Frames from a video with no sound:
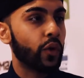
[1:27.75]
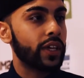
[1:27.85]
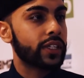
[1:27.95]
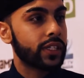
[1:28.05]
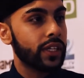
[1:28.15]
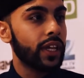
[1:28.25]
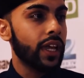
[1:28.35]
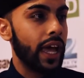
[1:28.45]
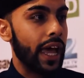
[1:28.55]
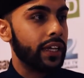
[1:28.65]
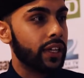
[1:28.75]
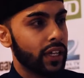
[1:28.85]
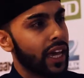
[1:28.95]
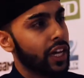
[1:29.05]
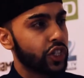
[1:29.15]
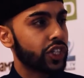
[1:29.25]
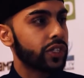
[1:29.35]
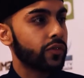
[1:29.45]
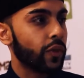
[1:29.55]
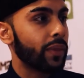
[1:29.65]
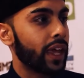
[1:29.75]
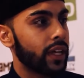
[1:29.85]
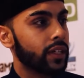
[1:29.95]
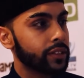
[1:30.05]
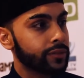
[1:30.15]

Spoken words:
voice, and yeah, just from there.